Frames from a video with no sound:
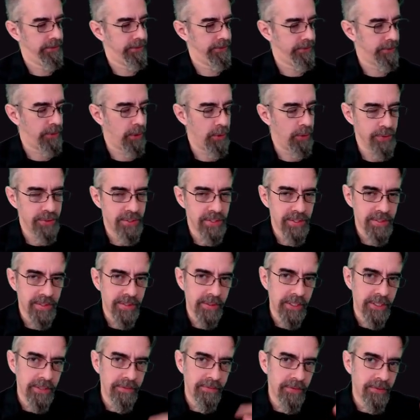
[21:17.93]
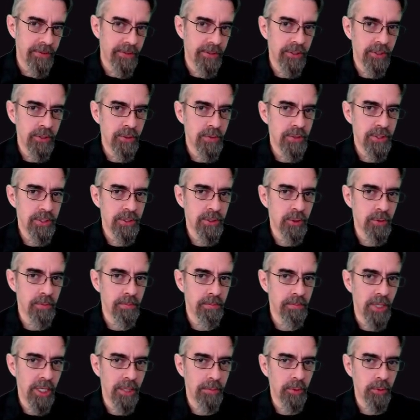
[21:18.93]
Don't just live in the YouTube
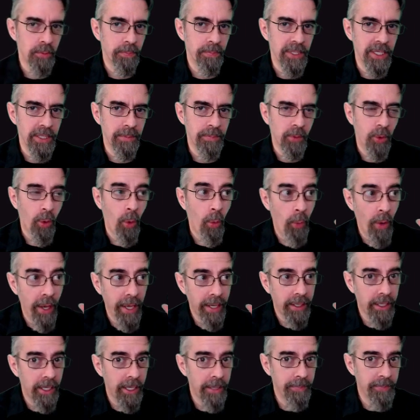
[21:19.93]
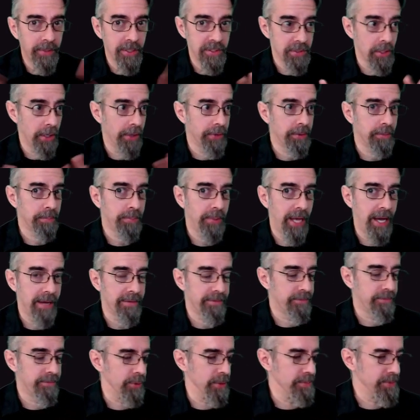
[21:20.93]
bubble, people. Wake up. There's other
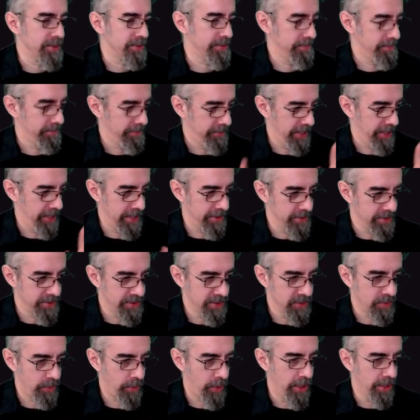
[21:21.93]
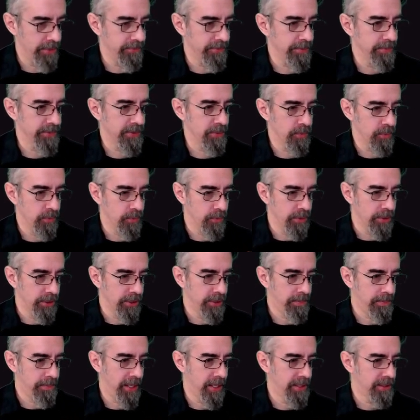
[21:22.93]
platforms. And this is one of them to really
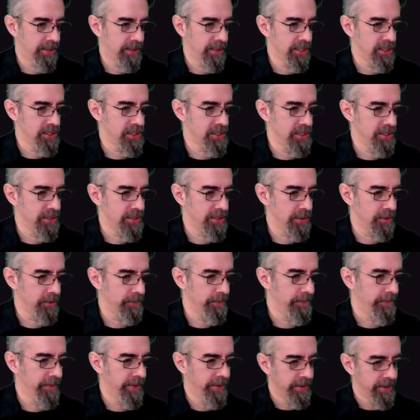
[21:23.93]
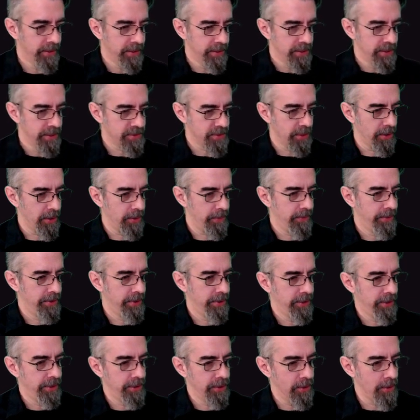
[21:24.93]
pay attention to. So,
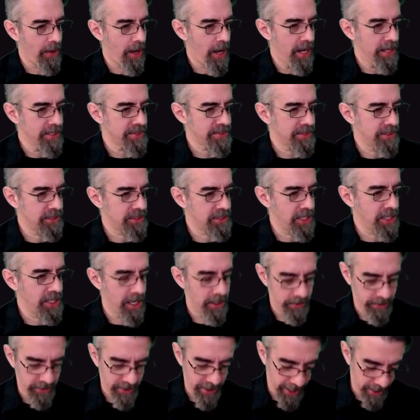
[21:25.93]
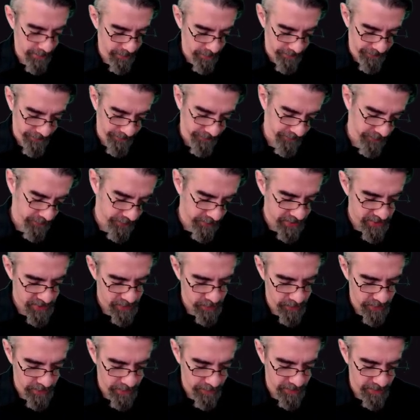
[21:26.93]
your Odysee channel name. For this
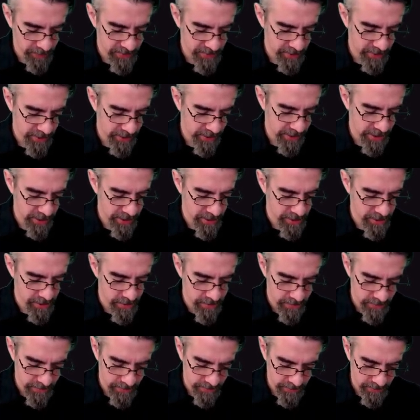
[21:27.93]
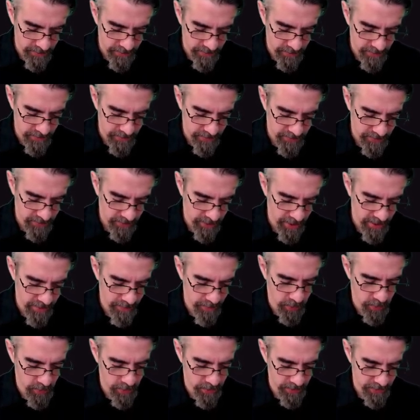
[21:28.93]
one, I'm going to say Gear
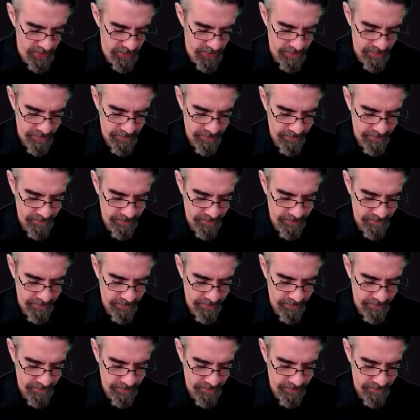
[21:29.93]
Skateboards.